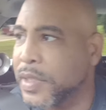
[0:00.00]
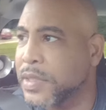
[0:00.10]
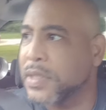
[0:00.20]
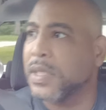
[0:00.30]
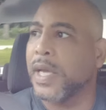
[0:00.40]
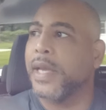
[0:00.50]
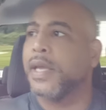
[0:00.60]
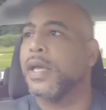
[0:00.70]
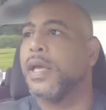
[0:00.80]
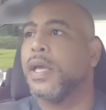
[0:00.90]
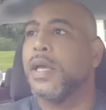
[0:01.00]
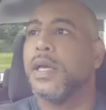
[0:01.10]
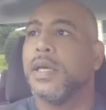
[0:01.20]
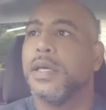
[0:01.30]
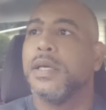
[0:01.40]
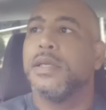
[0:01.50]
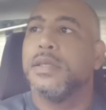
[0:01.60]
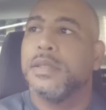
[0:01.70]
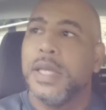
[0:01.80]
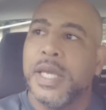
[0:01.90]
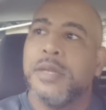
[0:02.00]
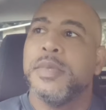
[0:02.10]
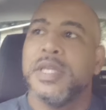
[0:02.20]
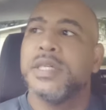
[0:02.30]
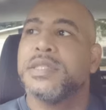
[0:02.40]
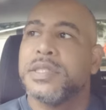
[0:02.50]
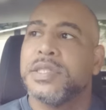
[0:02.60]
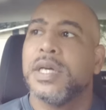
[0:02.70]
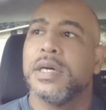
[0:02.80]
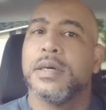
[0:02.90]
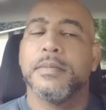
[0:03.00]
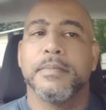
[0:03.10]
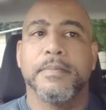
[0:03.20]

It's just like the enemy does his job.